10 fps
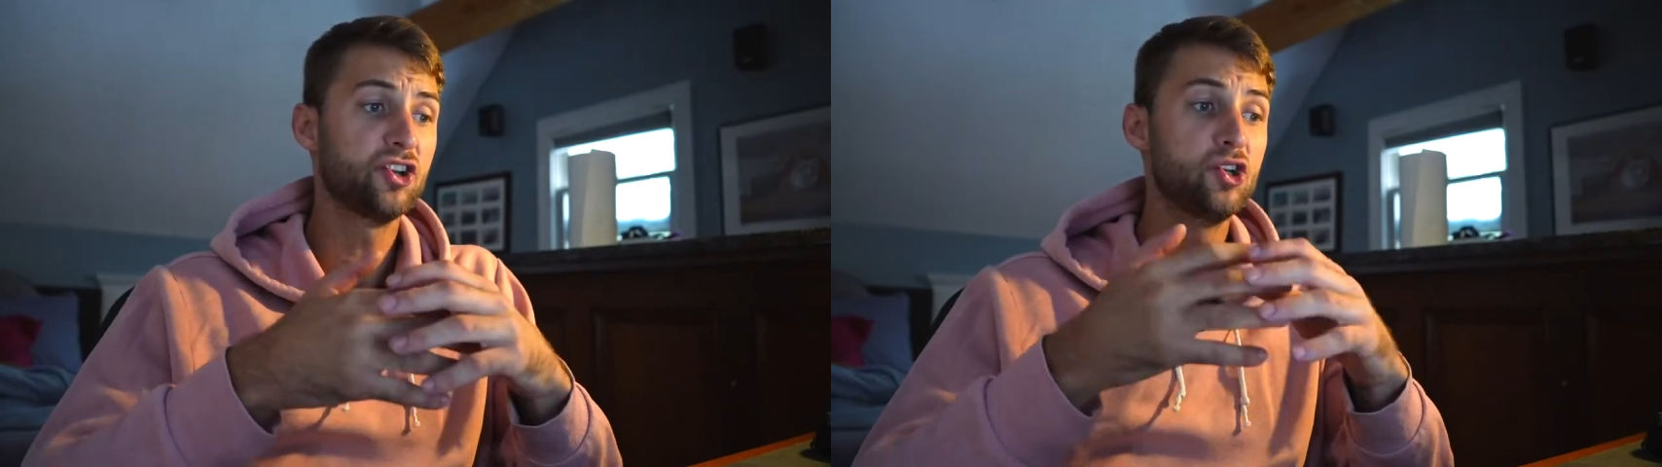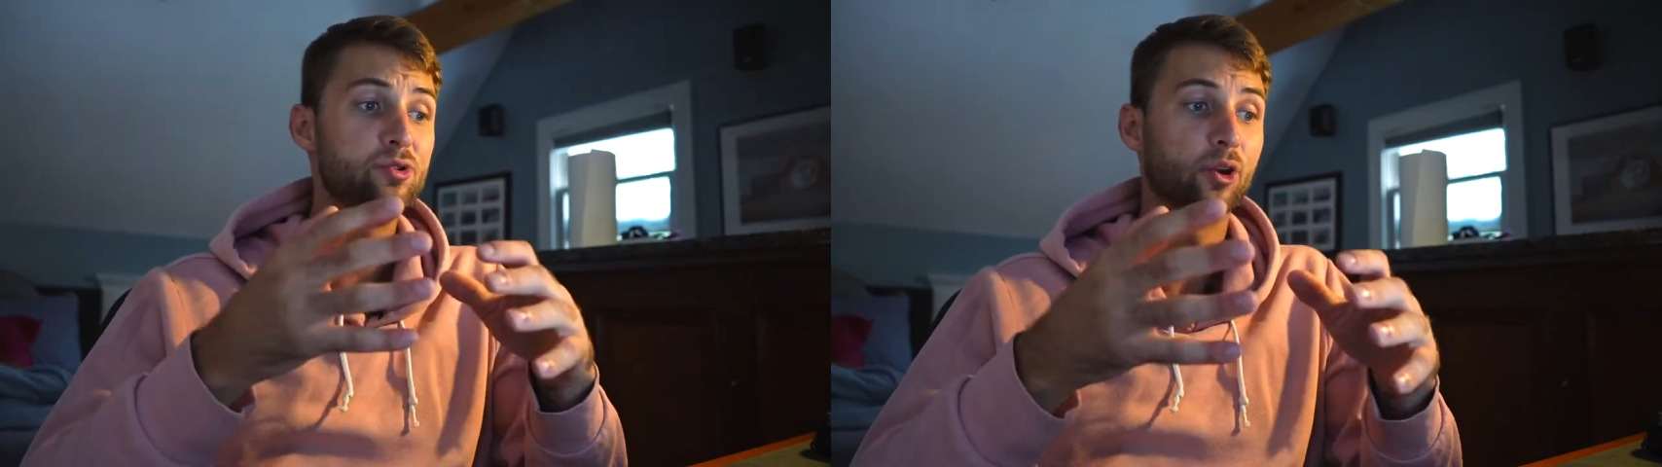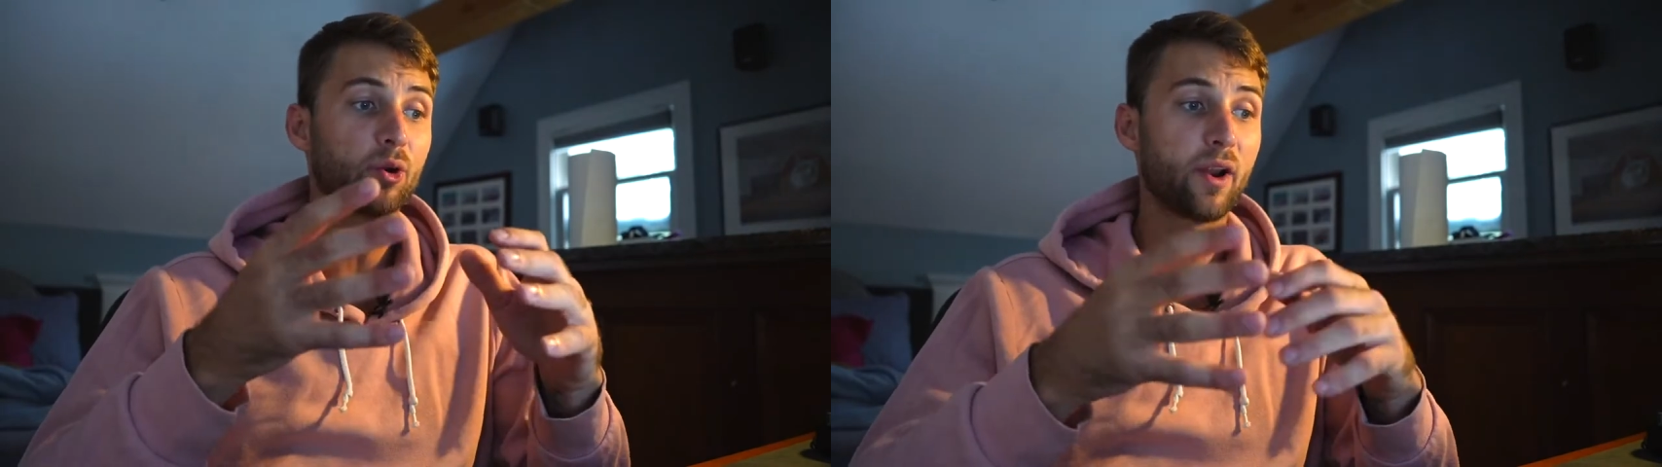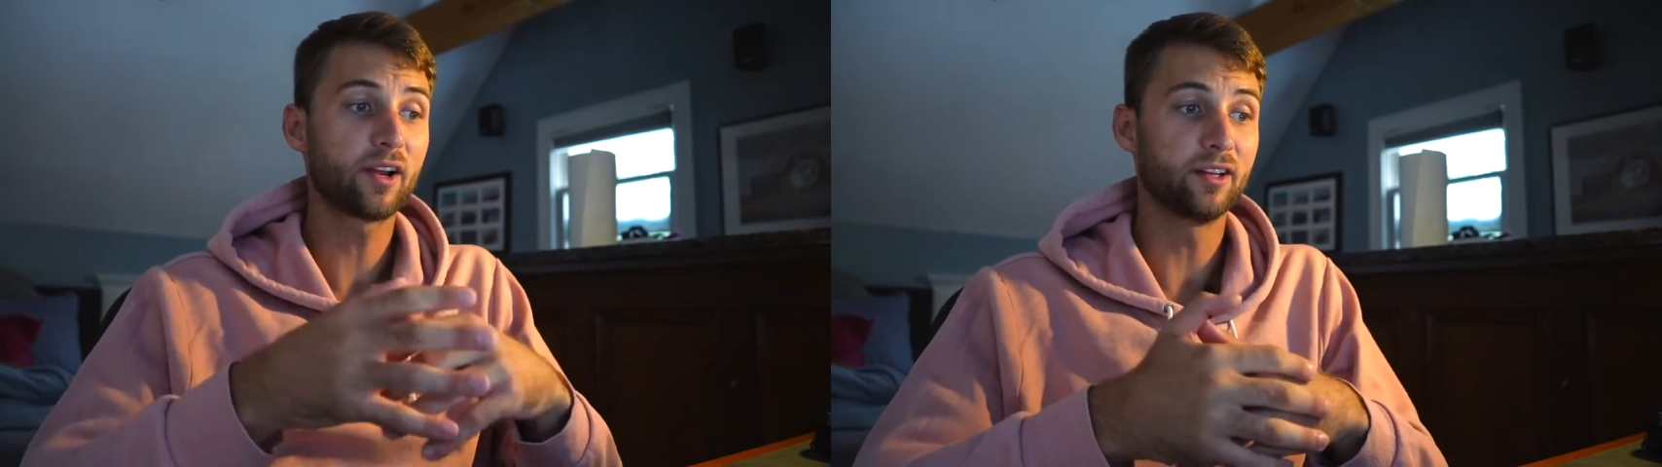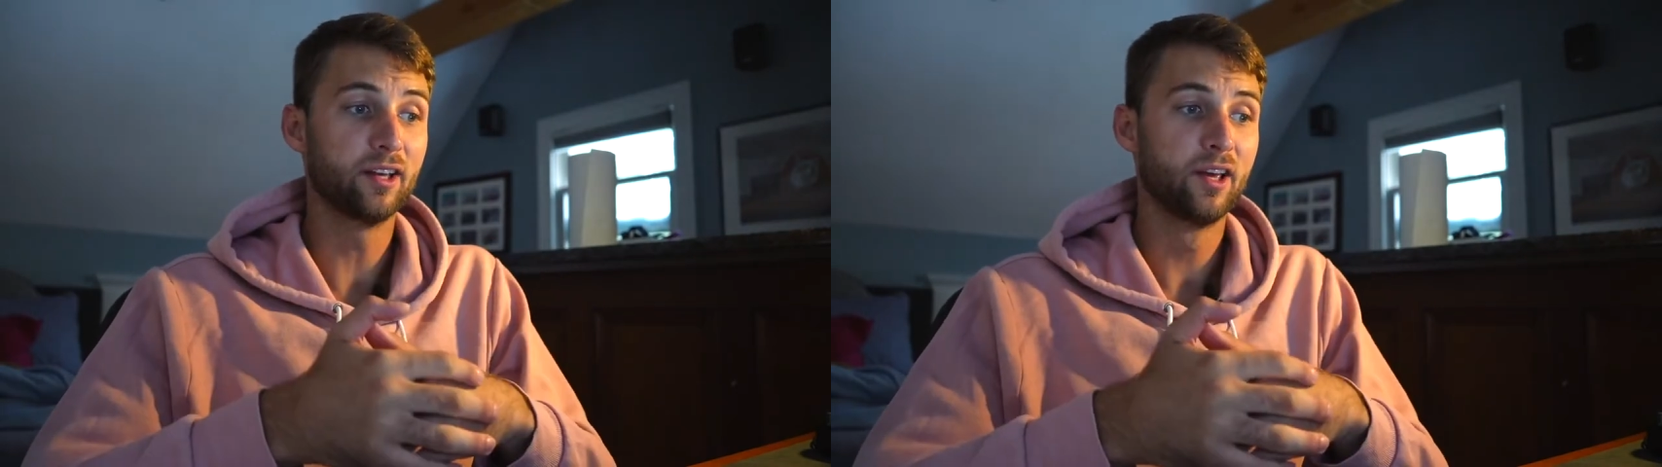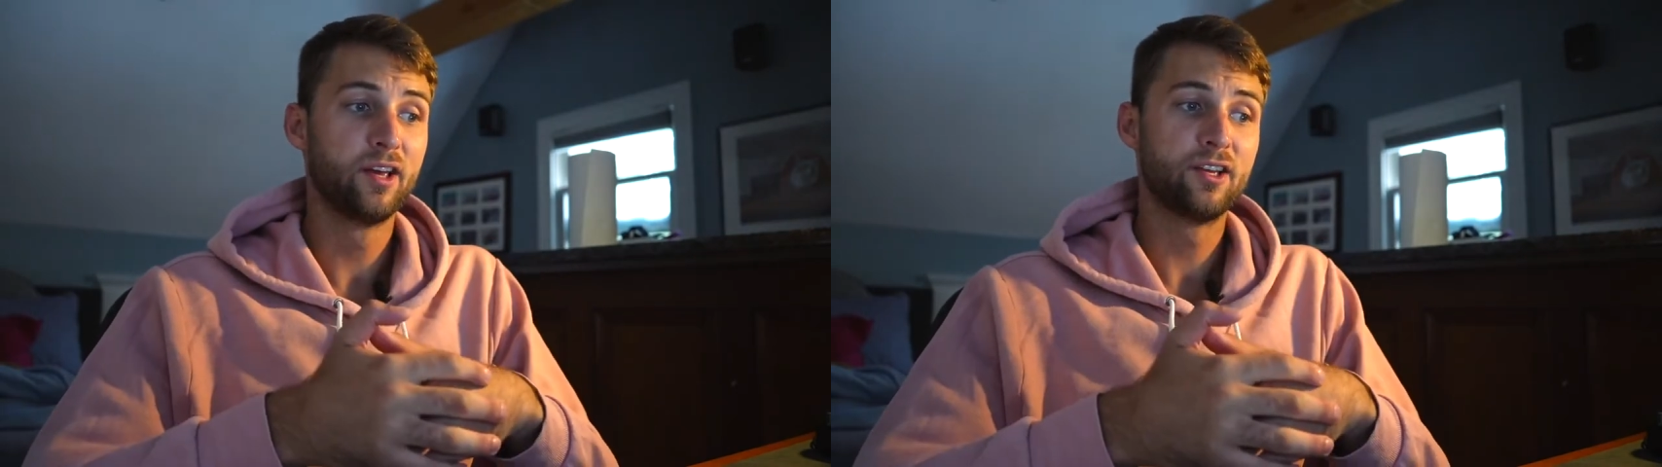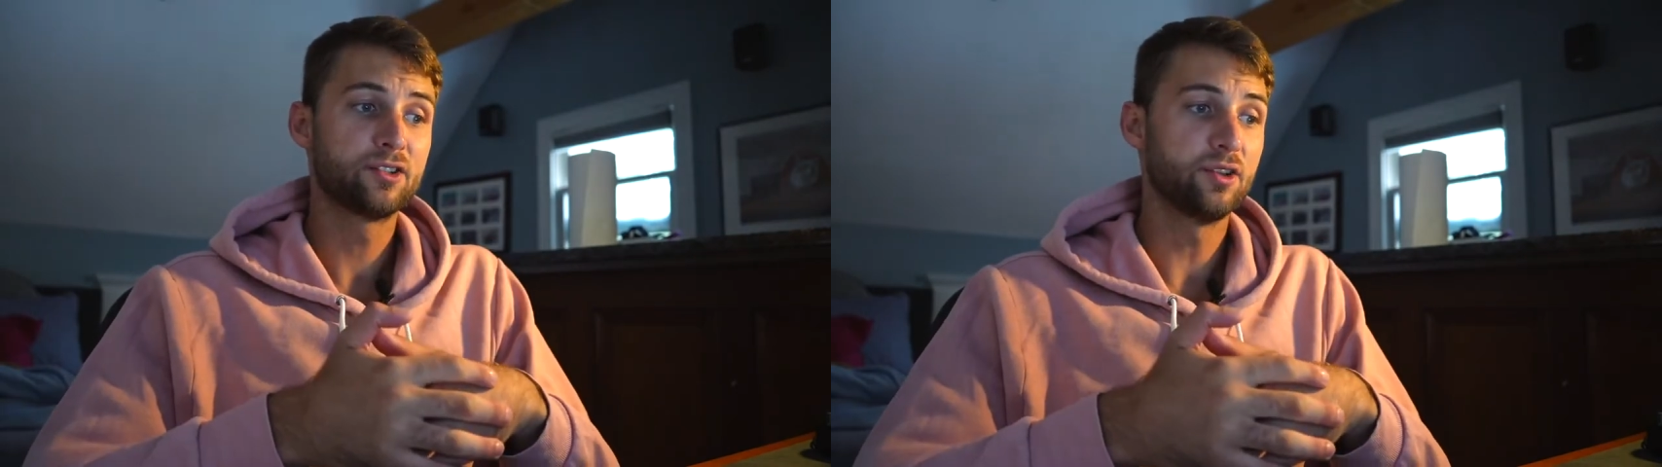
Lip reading: to use it correctly. So